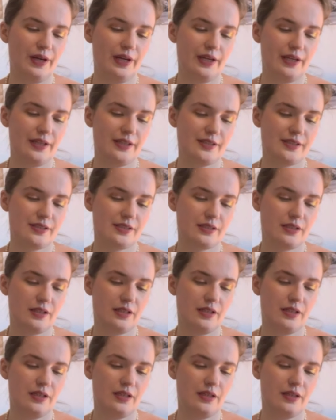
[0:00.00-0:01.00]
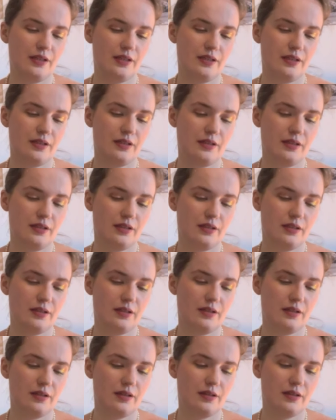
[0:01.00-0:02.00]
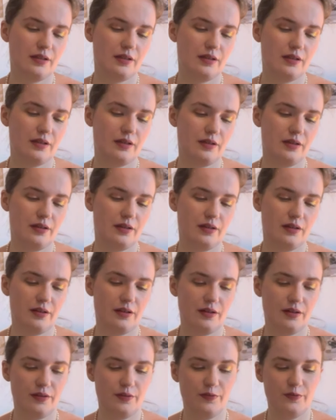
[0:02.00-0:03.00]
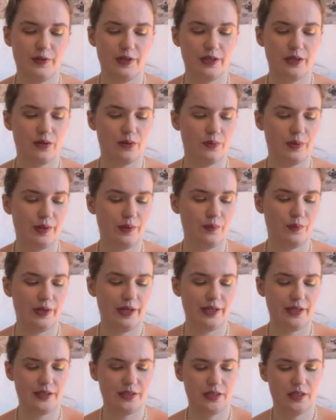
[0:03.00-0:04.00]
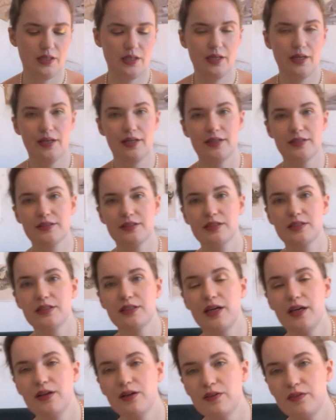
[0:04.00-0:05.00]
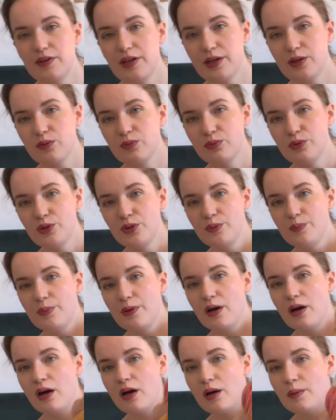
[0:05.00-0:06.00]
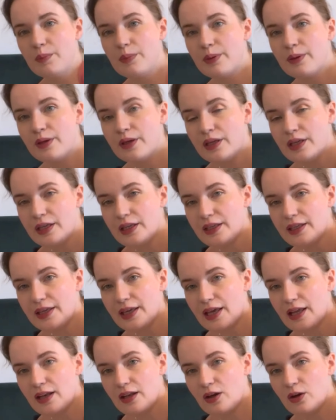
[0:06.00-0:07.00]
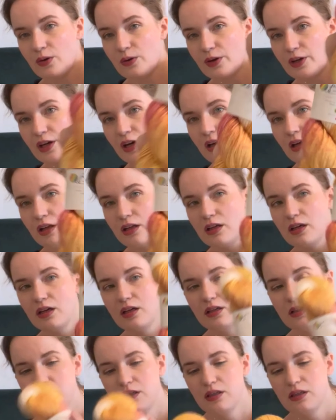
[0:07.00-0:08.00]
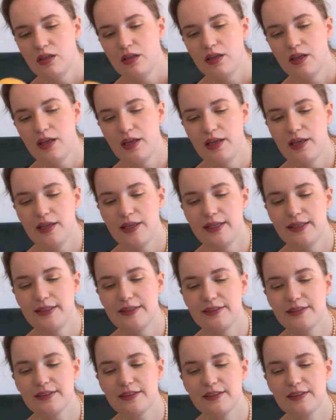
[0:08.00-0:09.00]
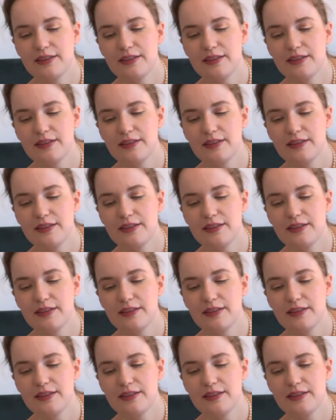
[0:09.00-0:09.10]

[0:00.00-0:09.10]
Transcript: Rays in a fingering weight. It's this kind of like rhubarb yellow color, and